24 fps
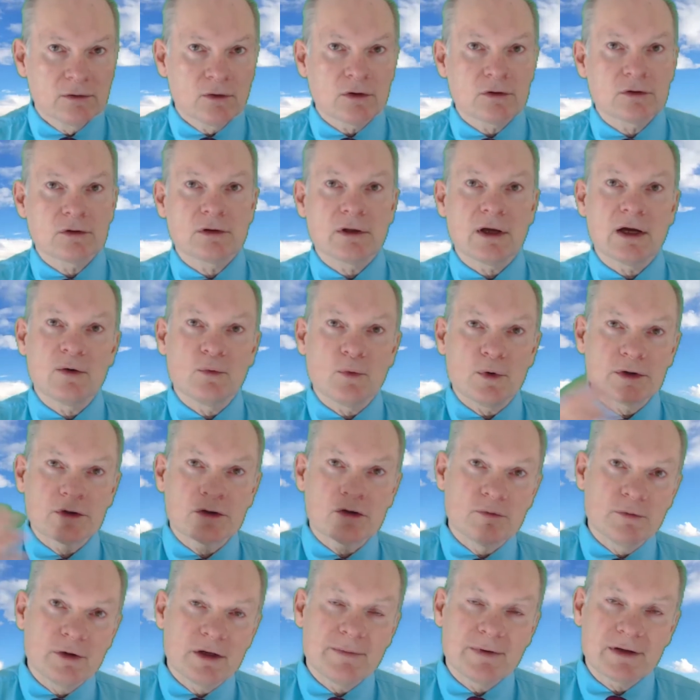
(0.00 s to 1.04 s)
Not I want
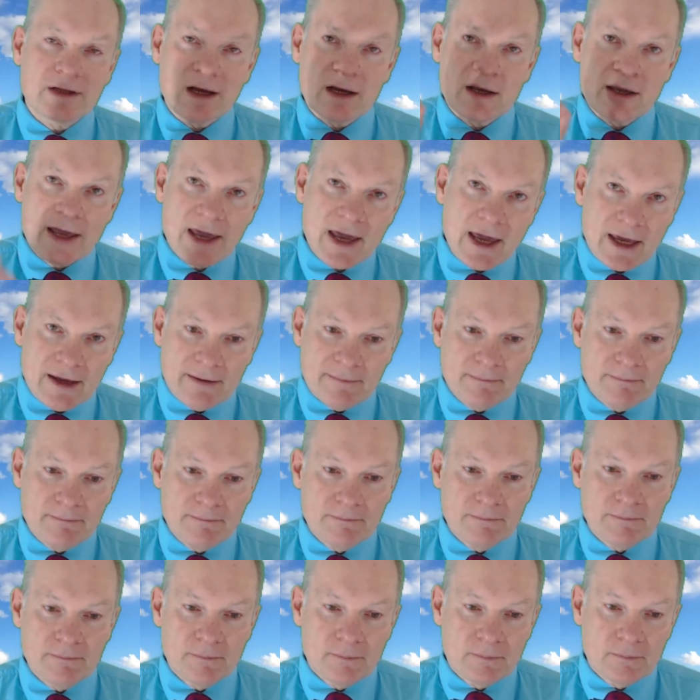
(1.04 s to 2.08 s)
to be, but I am.
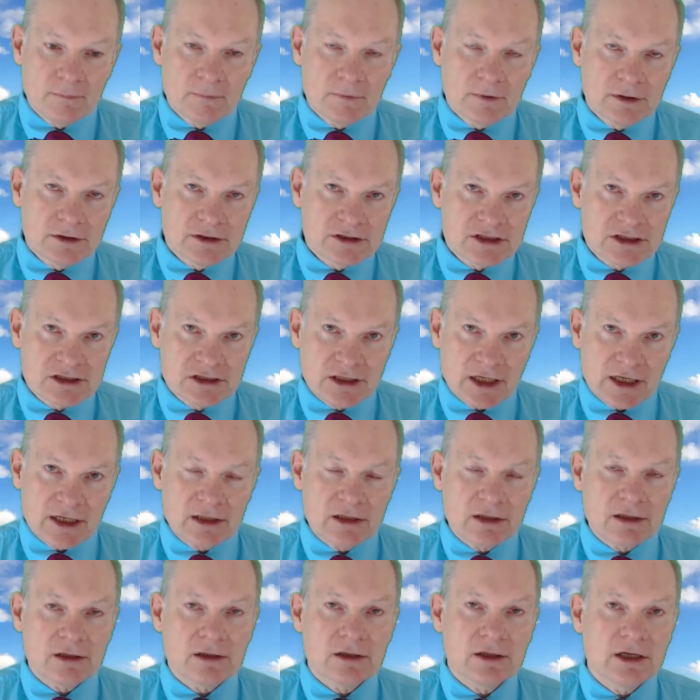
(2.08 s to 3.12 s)

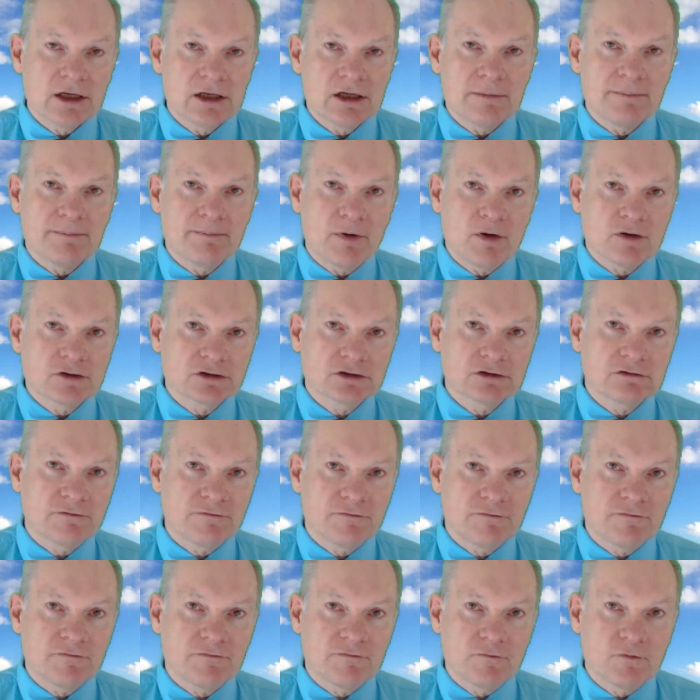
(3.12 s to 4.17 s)
State in a positive
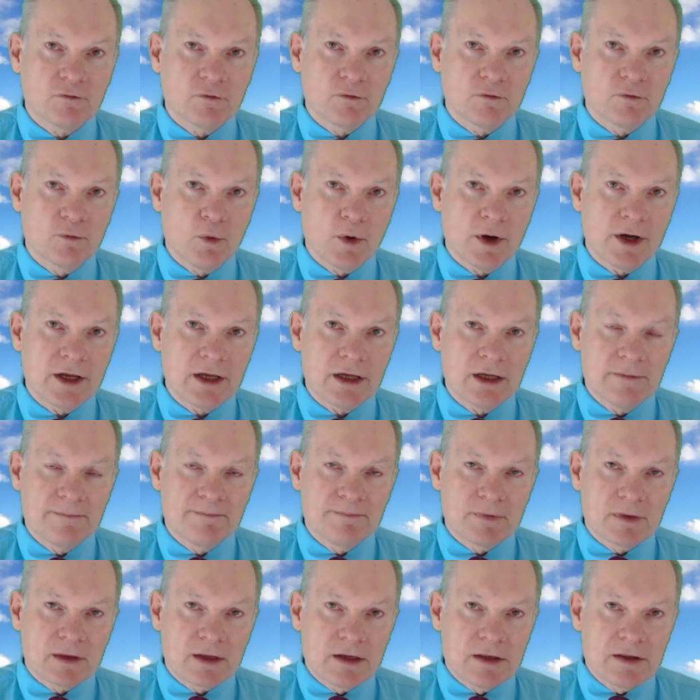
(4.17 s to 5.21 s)
way
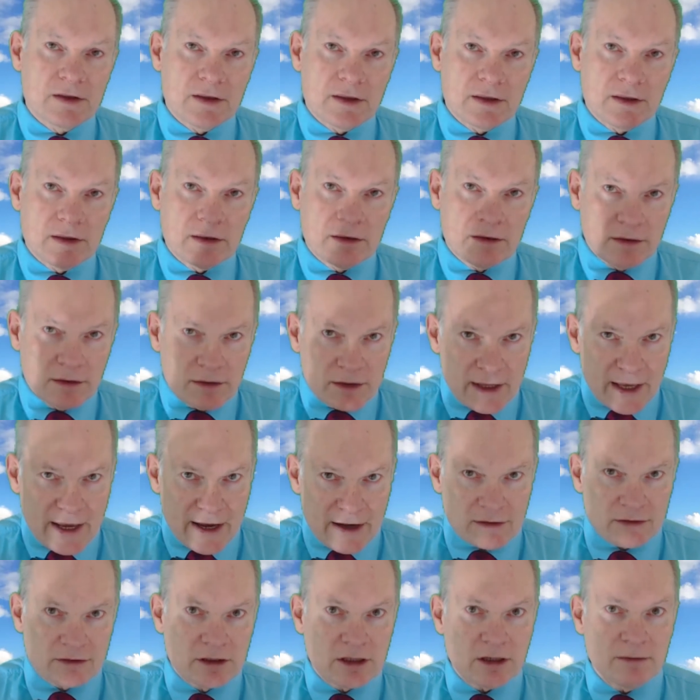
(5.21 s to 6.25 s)
the
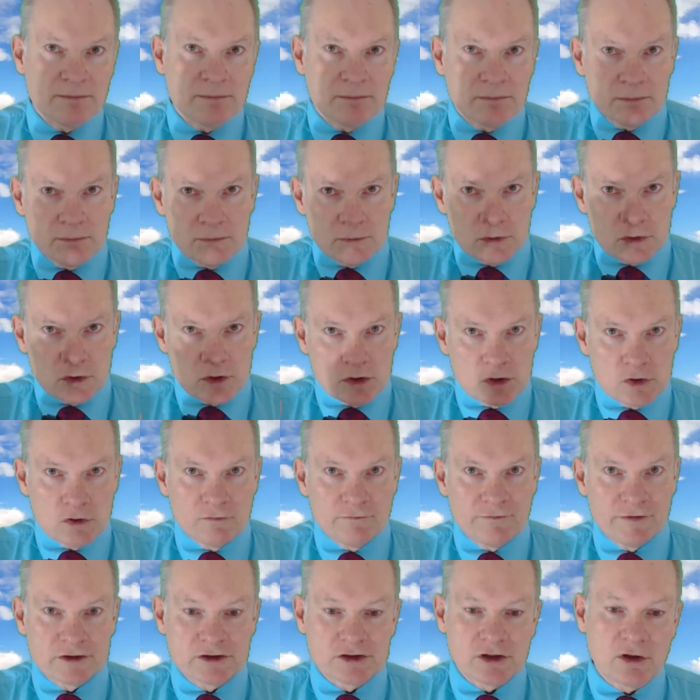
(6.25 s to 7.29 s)
outcome
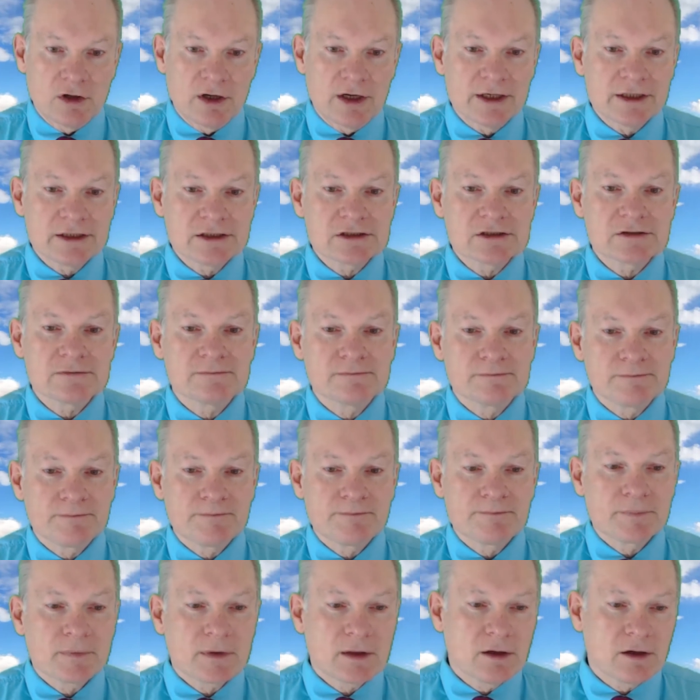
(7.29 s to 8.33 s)
you visualize.
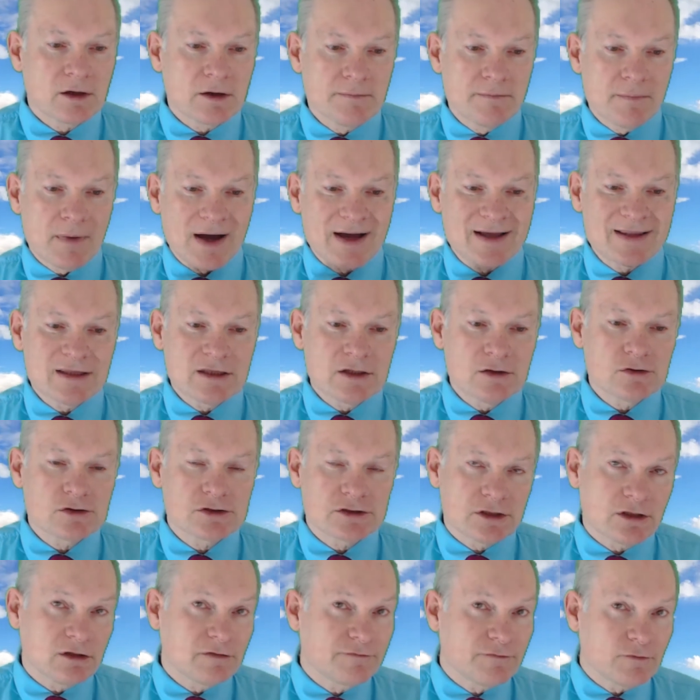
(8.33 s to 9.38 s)
Remind
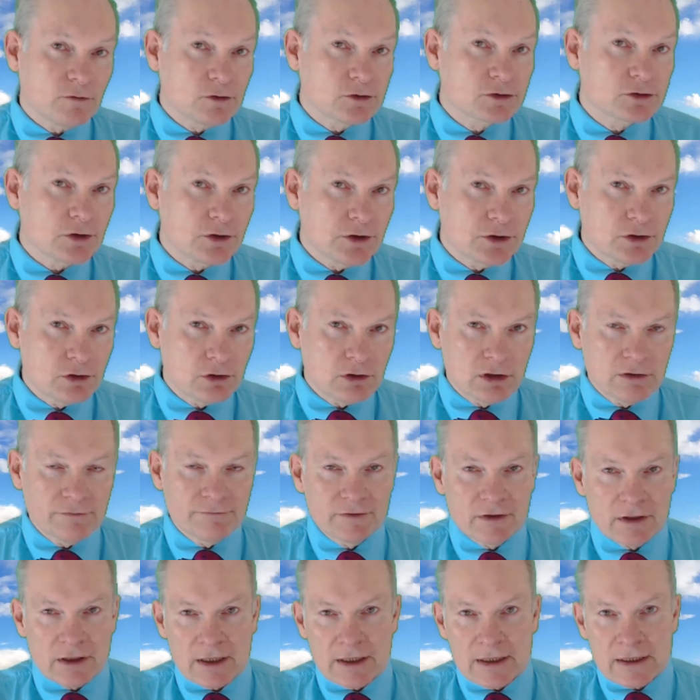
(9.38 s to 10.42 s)
yourself also that you live
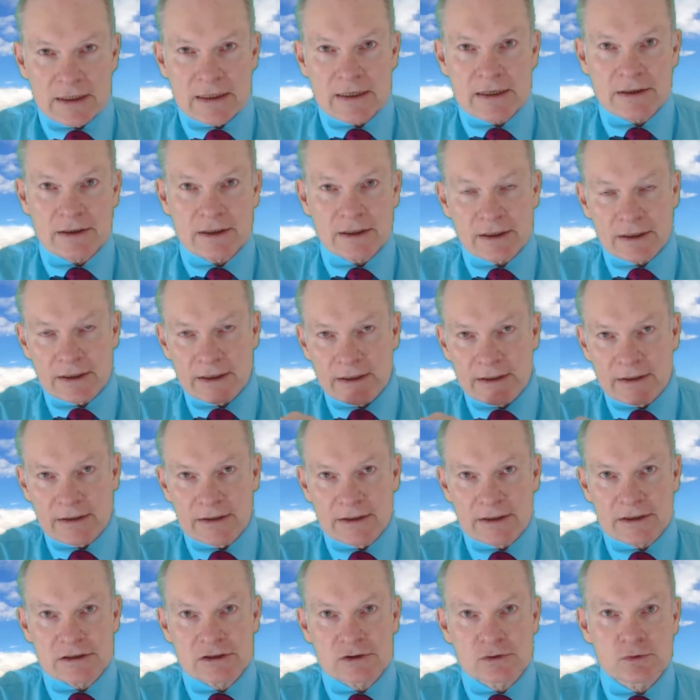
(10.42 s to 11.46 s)
in an era,
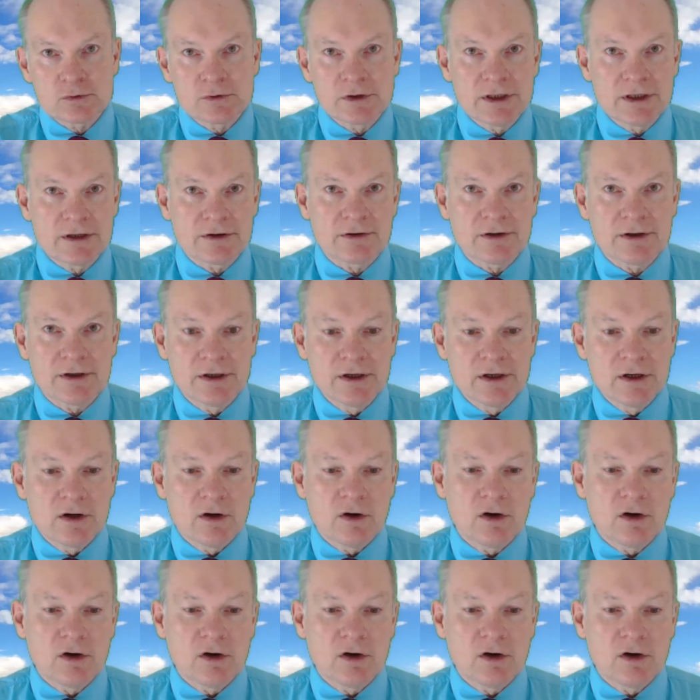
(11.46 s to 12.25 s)
this era,